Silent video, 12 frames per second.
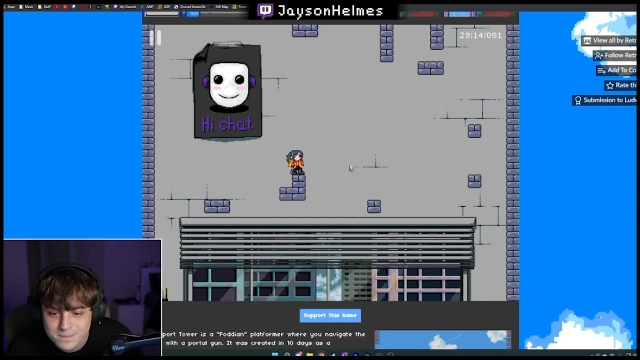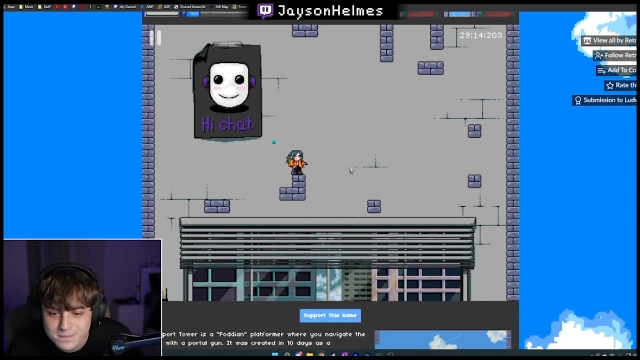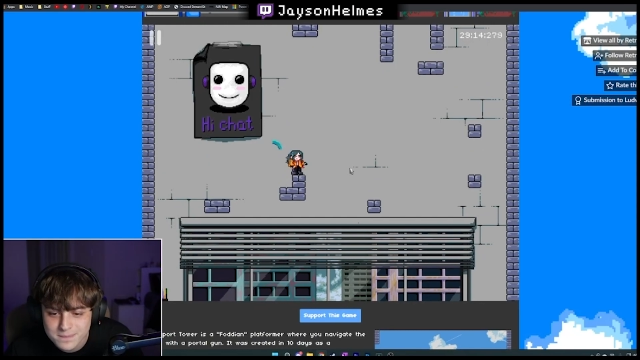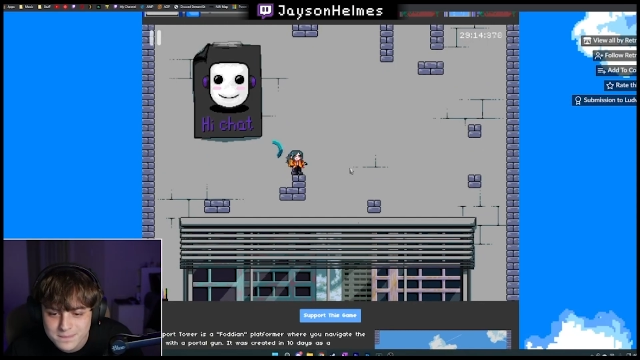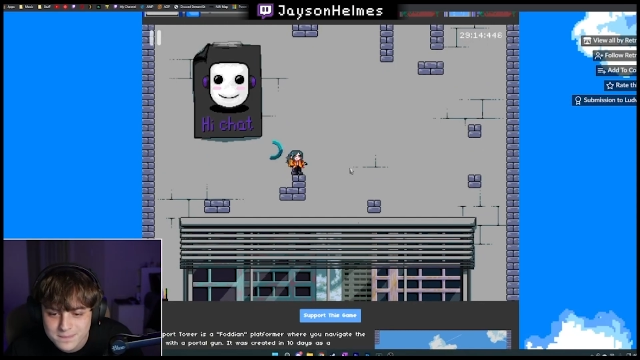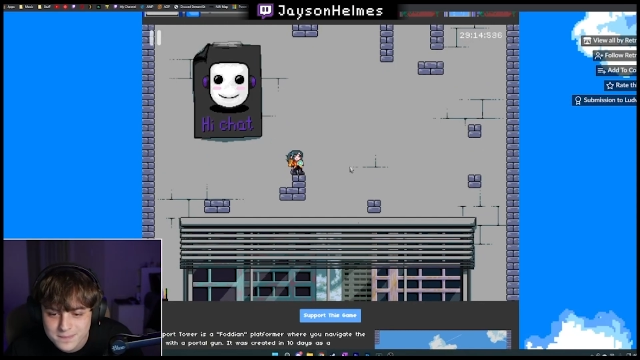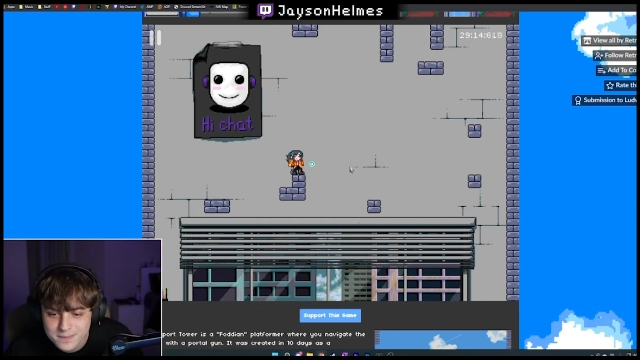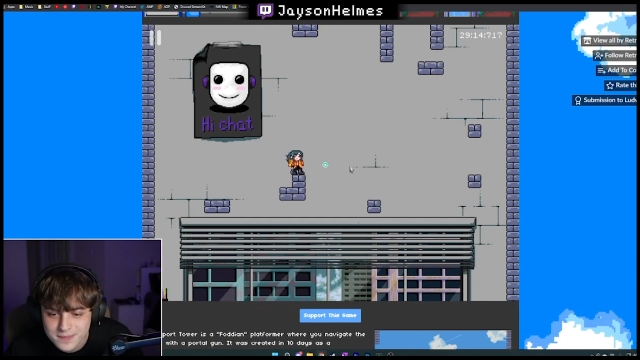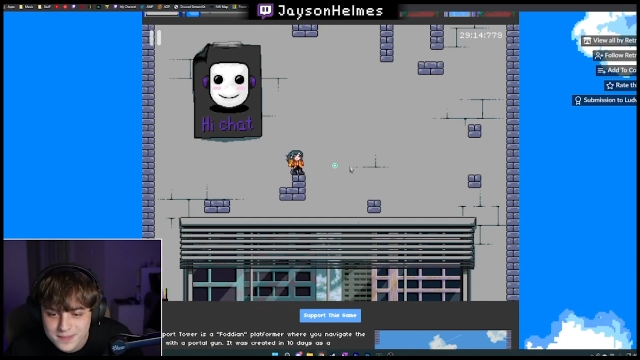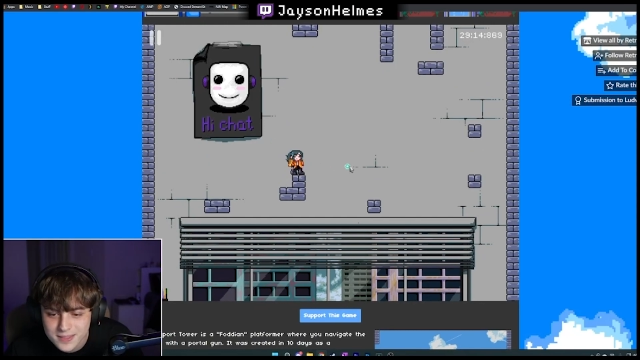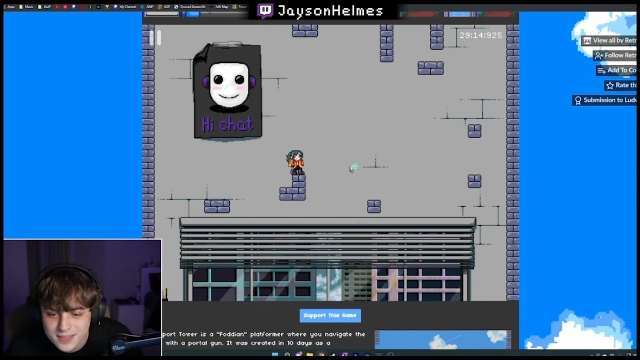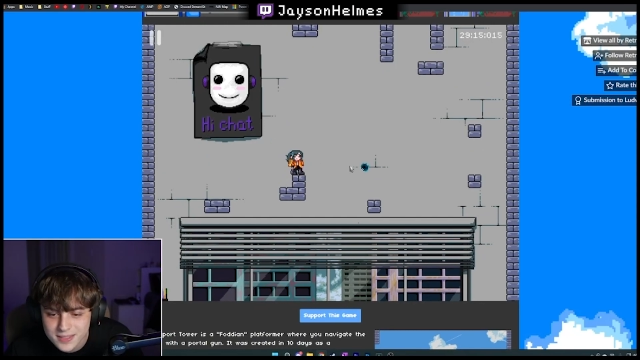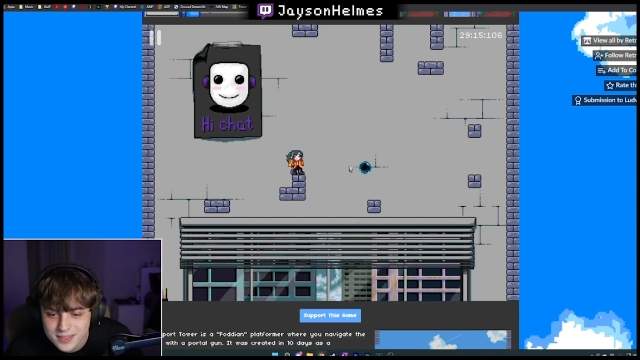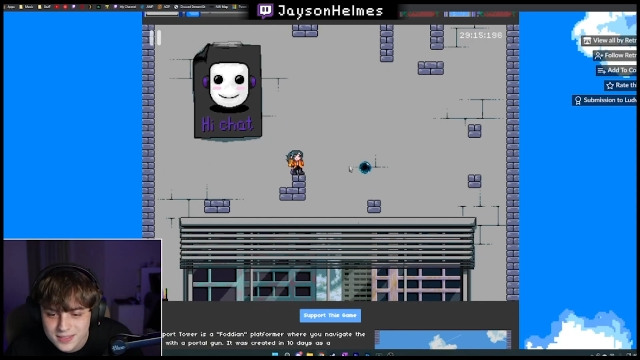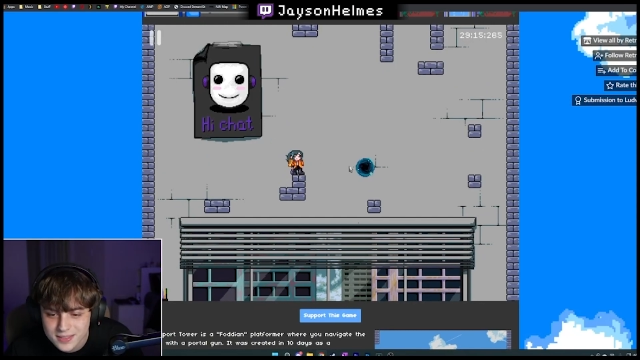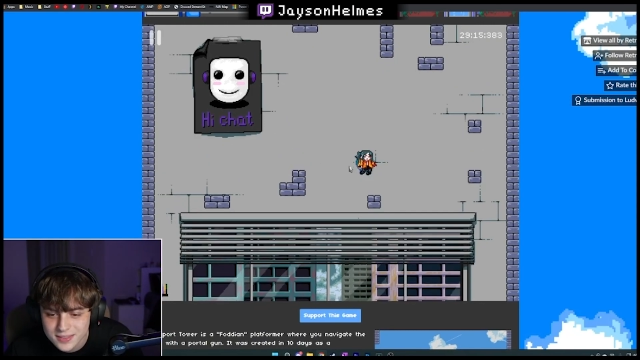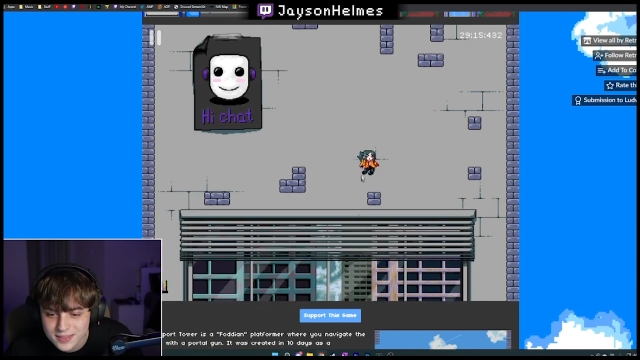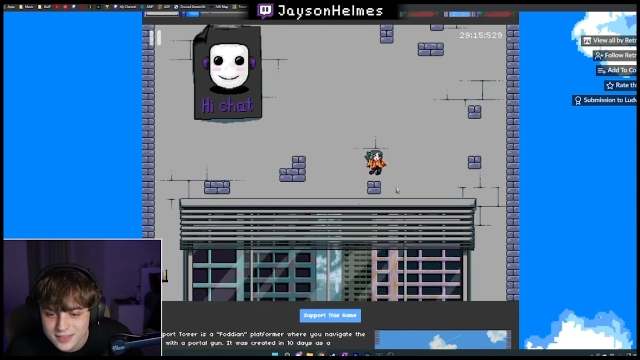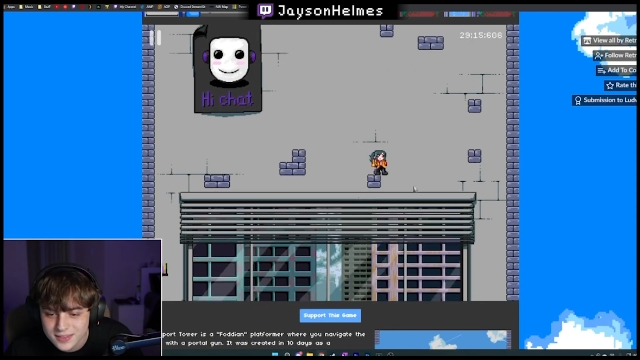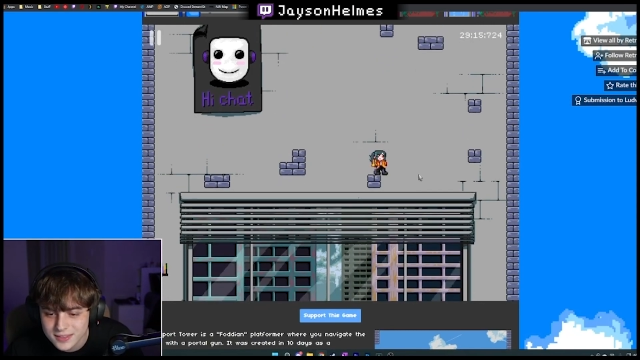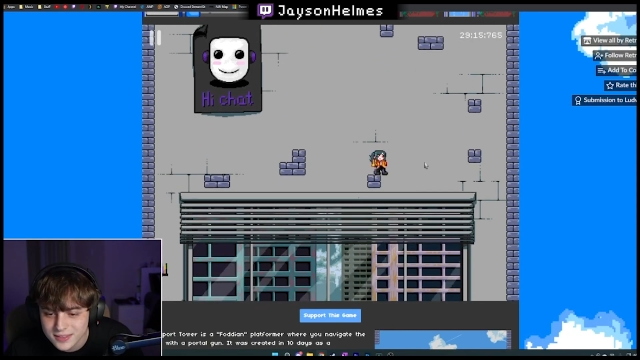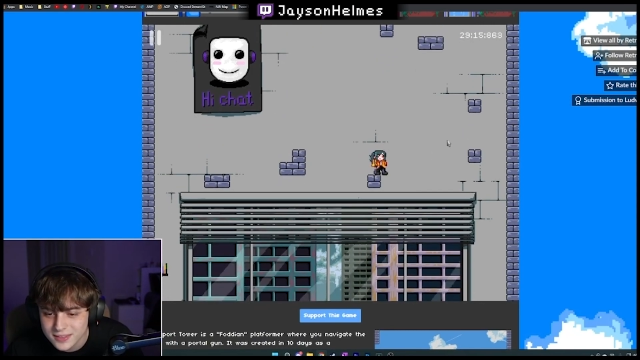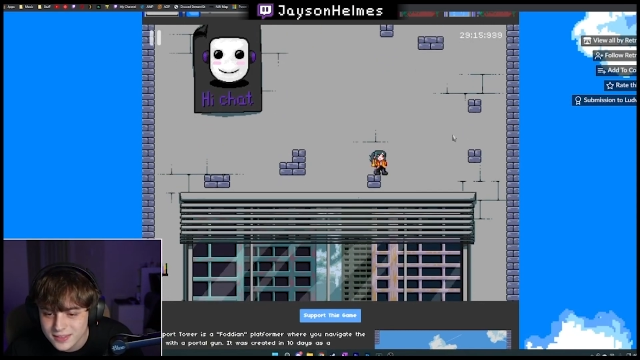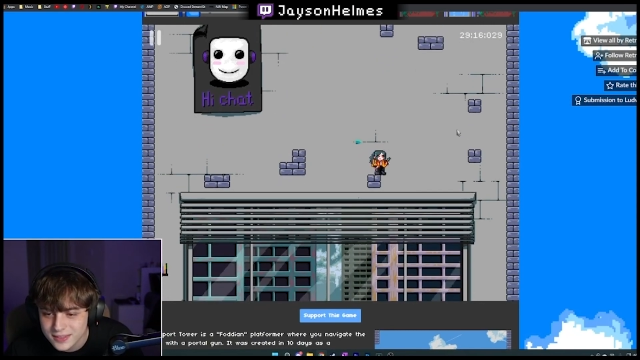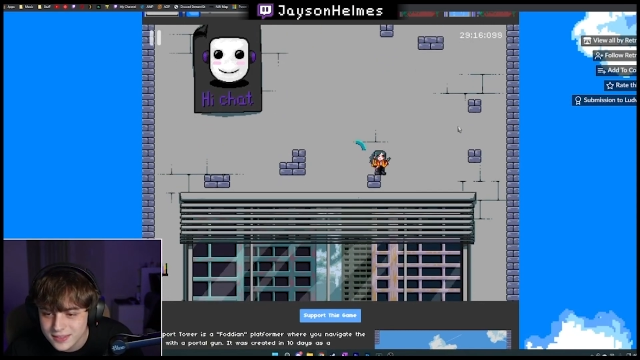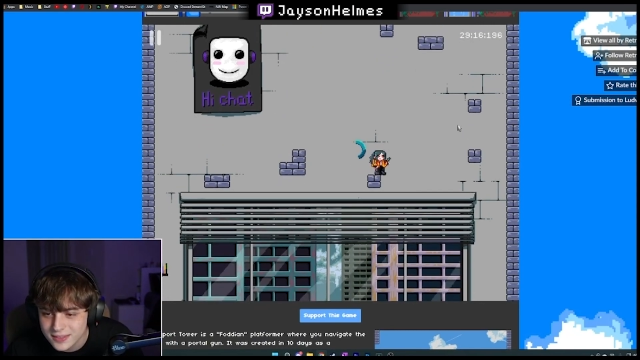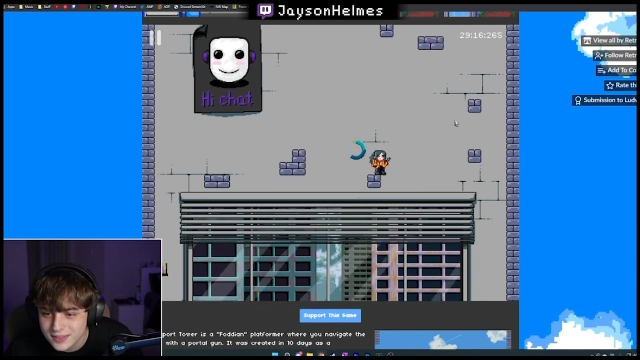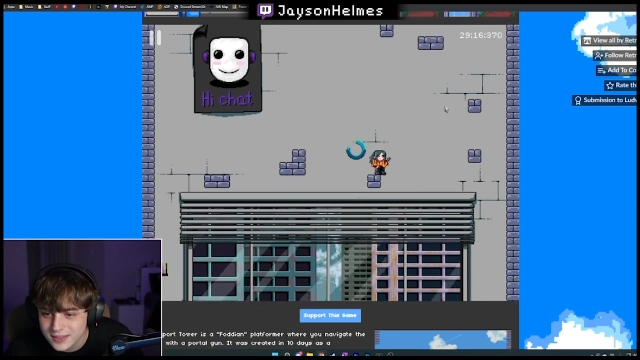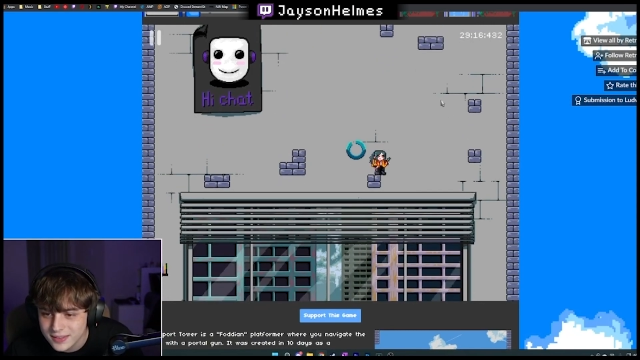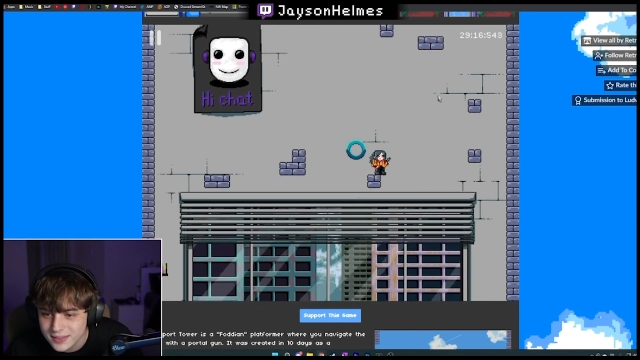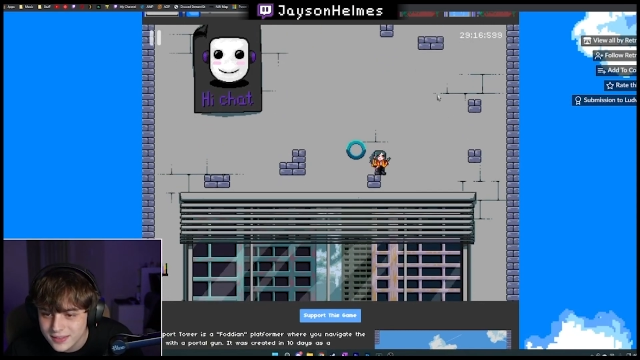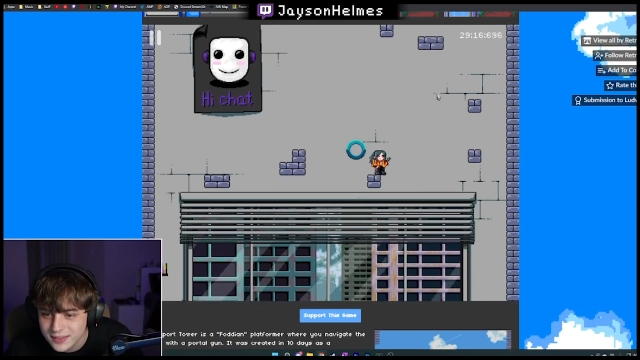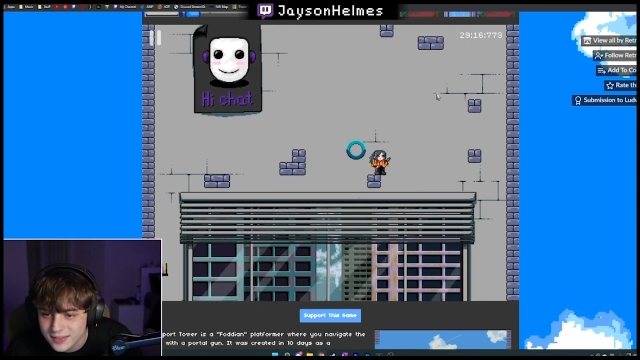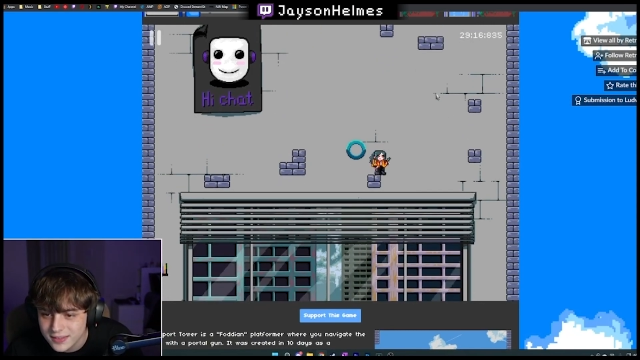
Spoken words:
(silence)